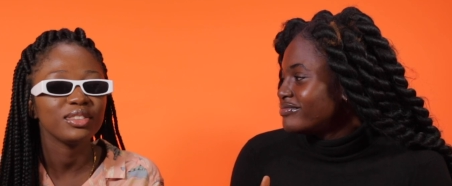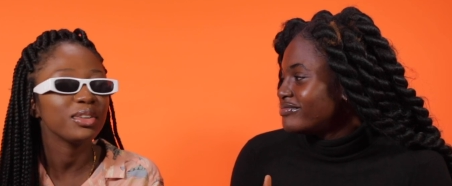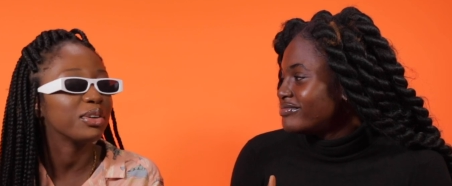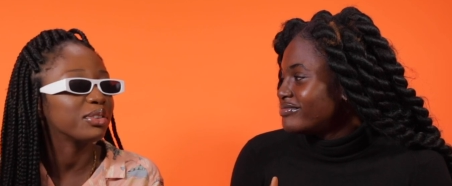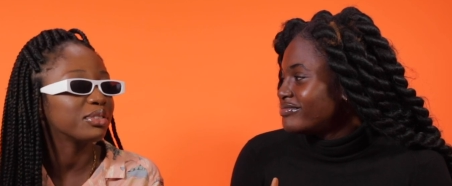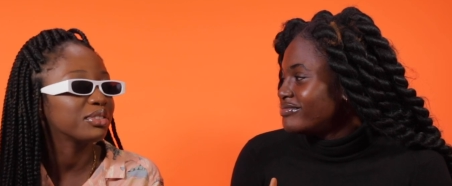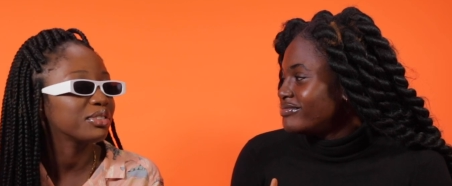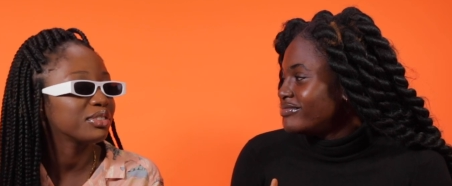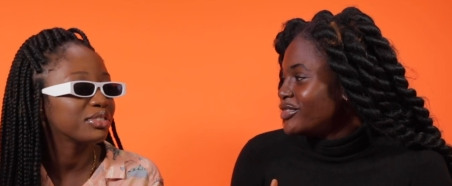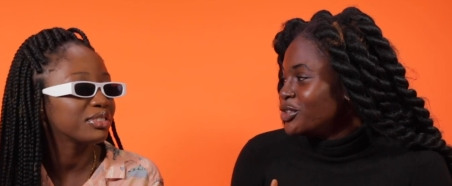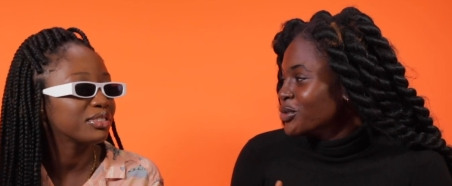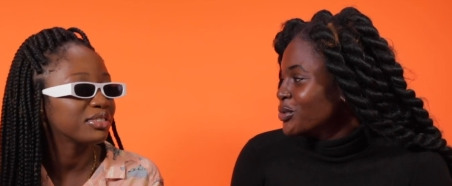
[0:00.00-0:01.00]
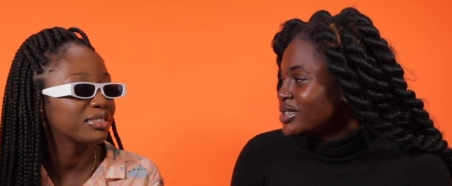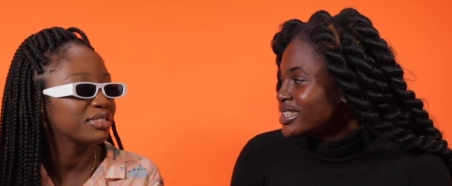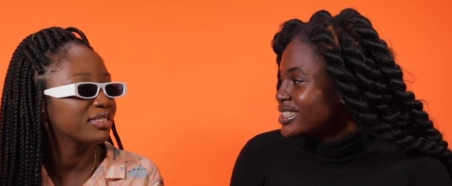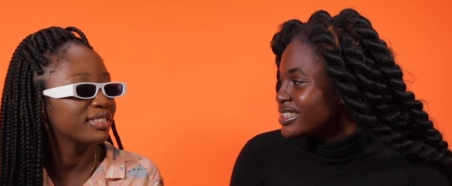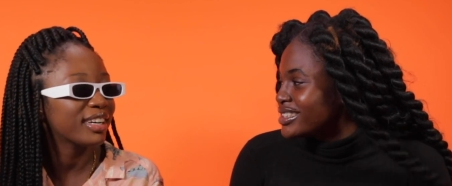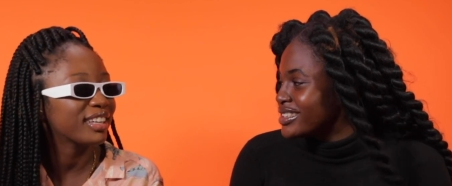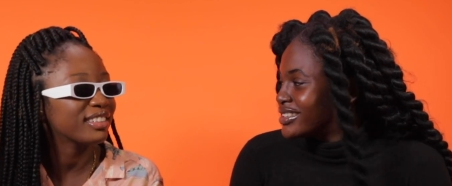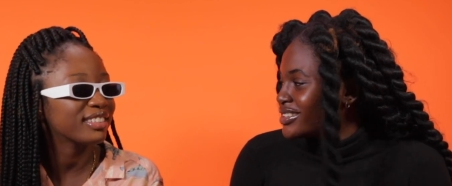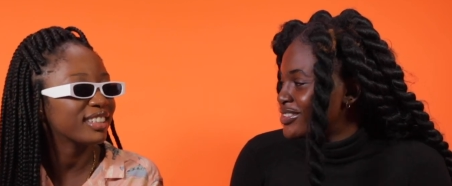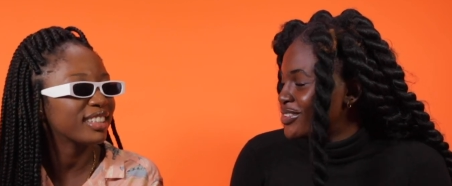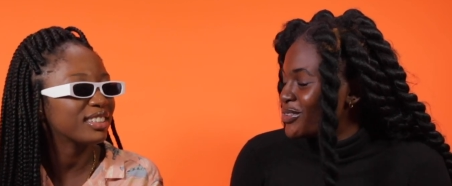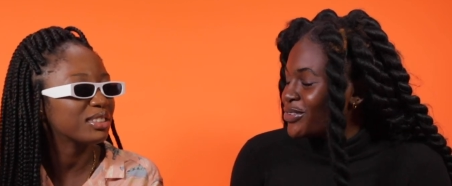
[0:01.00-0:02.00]
Speaker 1: No. You don't? I
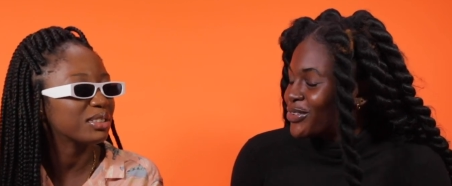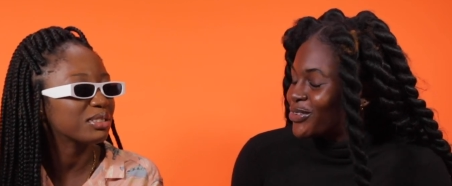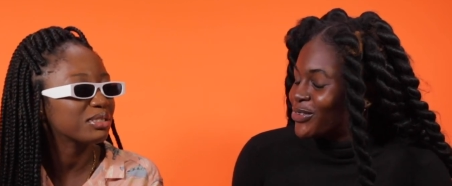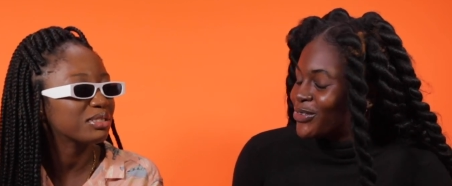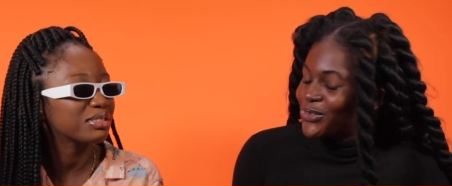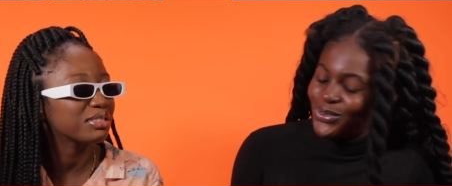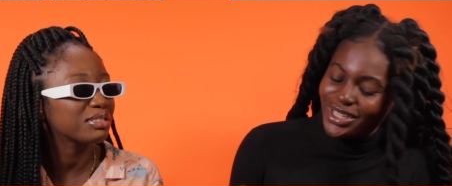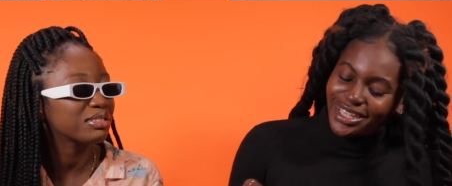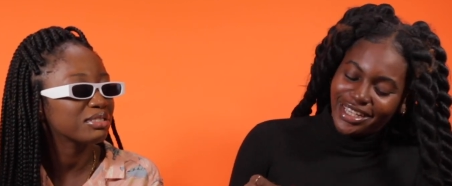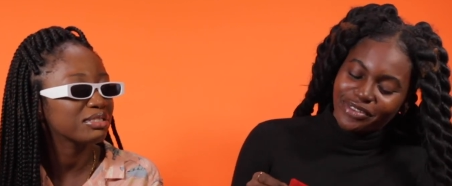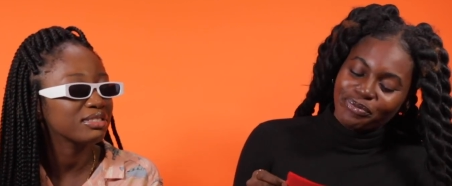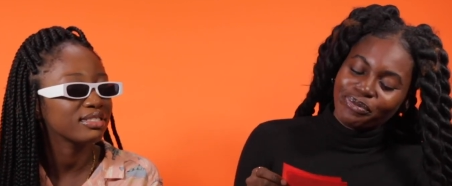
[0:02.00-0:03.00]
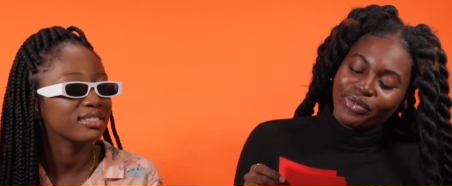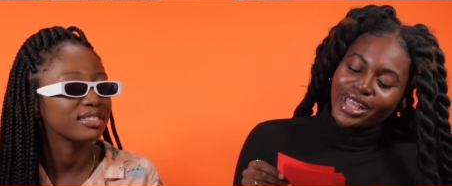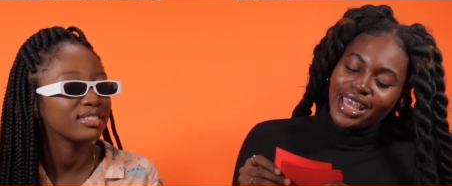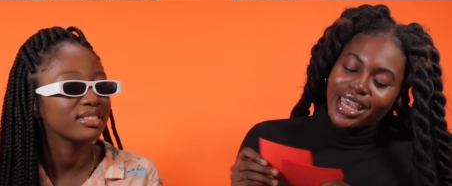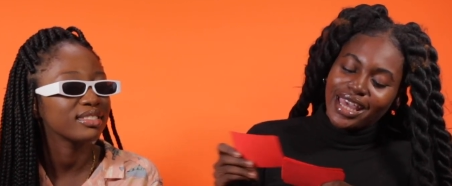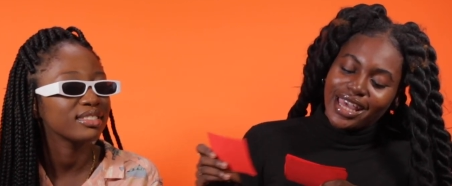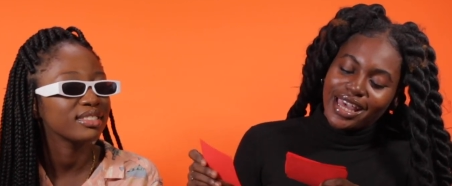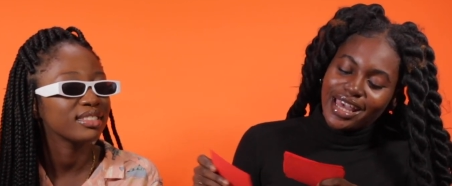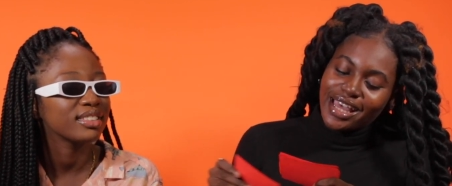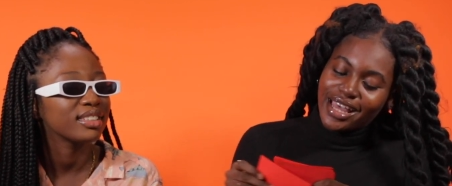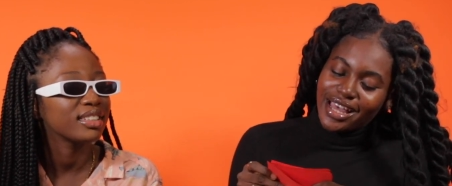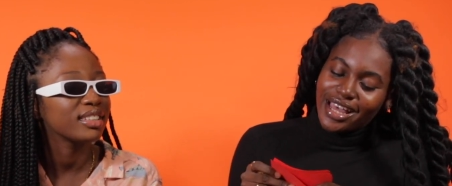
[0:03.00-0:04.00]
don't think so. Okay.
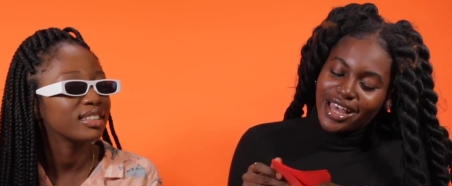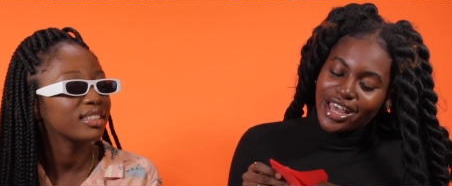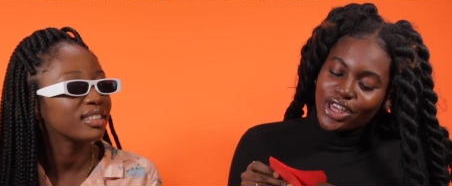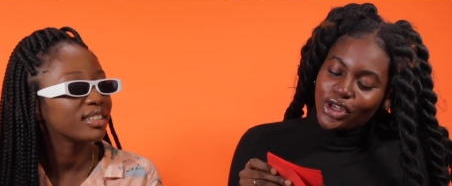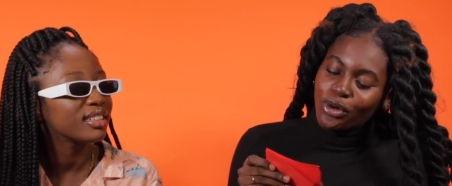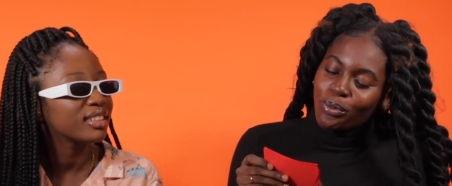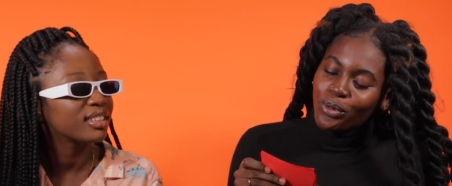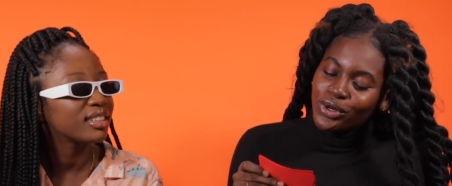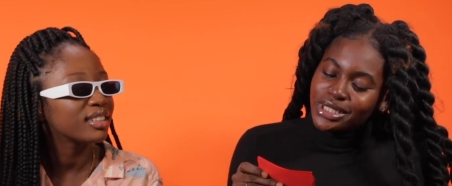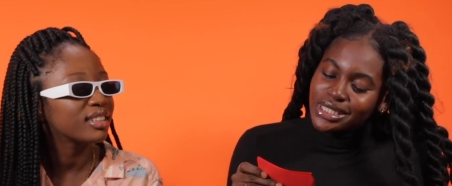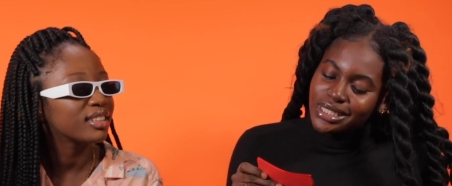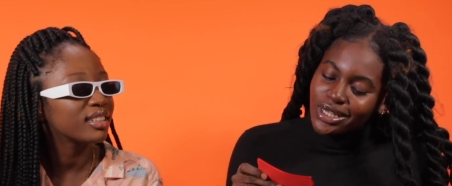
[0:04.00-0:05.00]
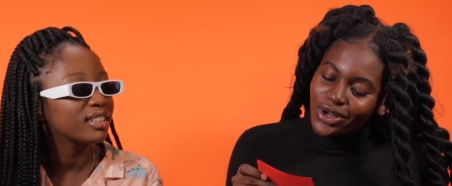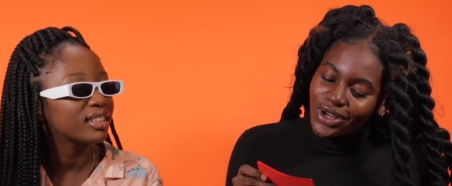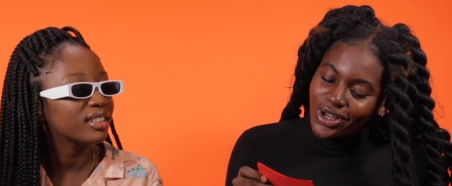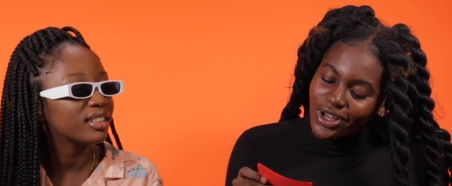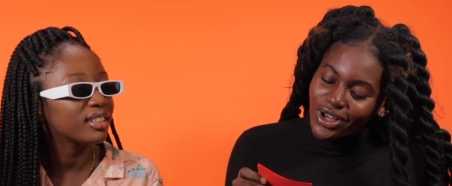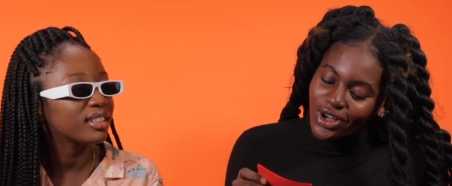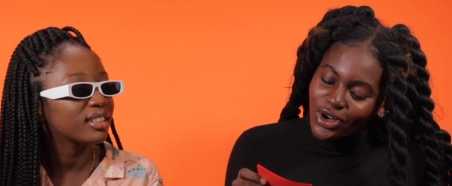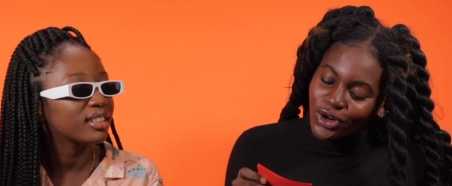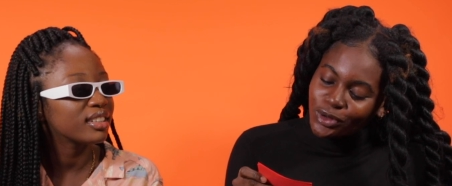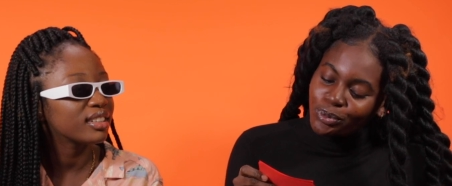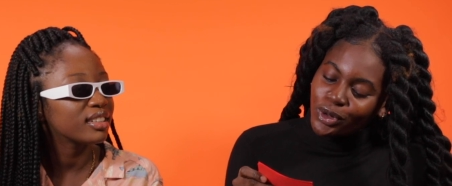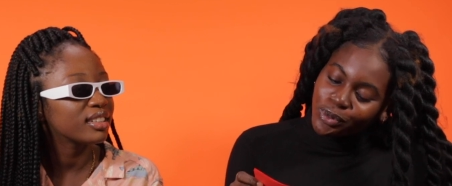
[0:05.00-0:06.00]
Uh, your most
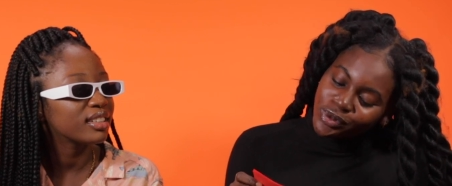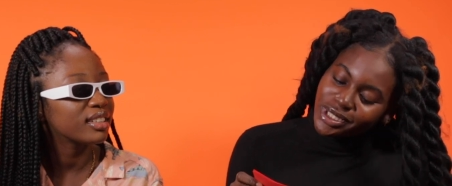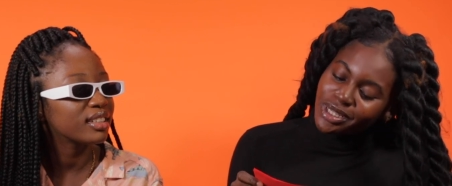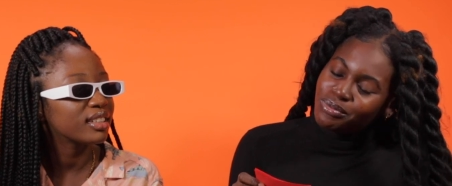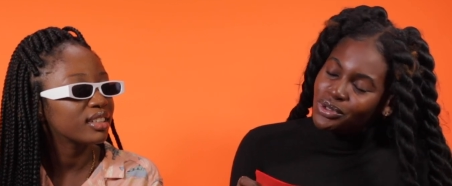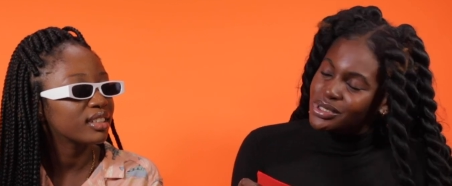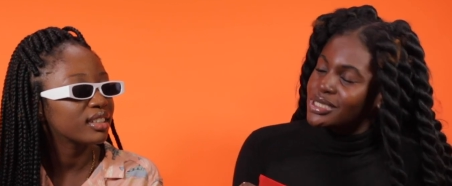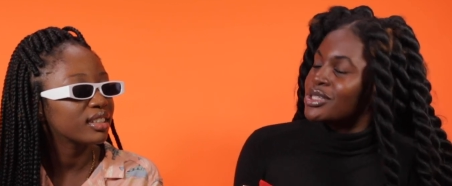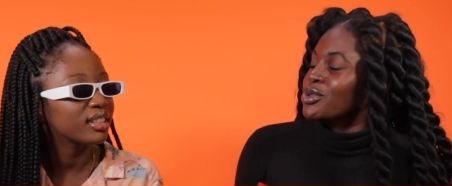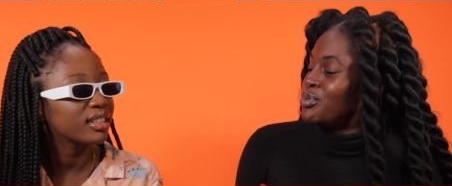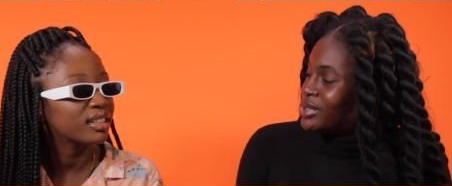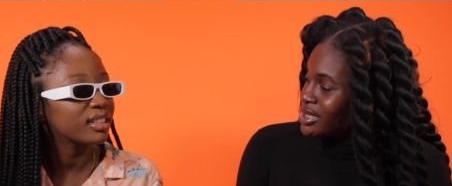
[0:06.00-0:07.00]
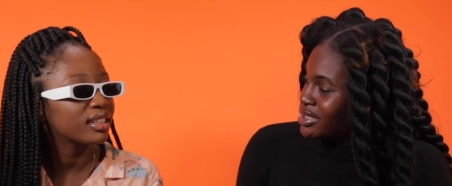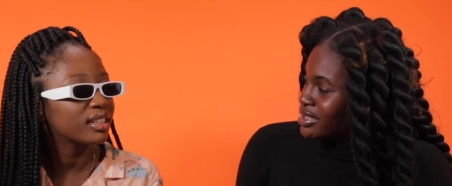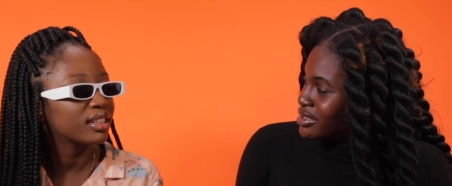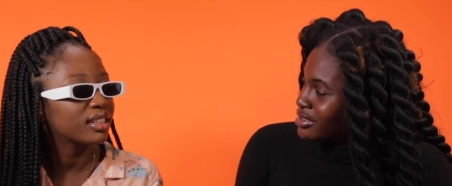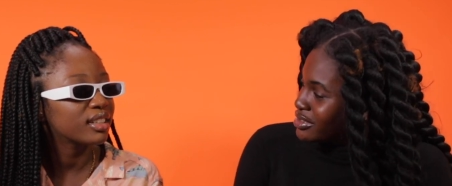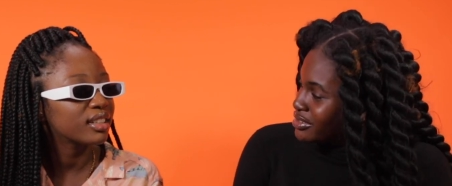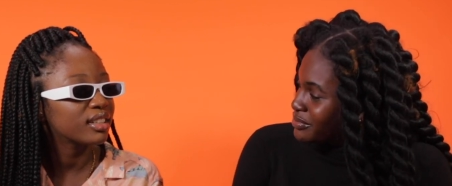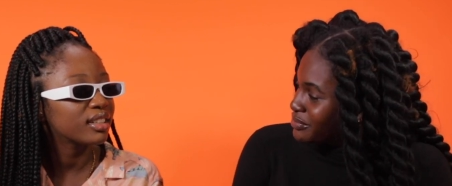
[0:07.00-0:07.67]
unpopular music opinion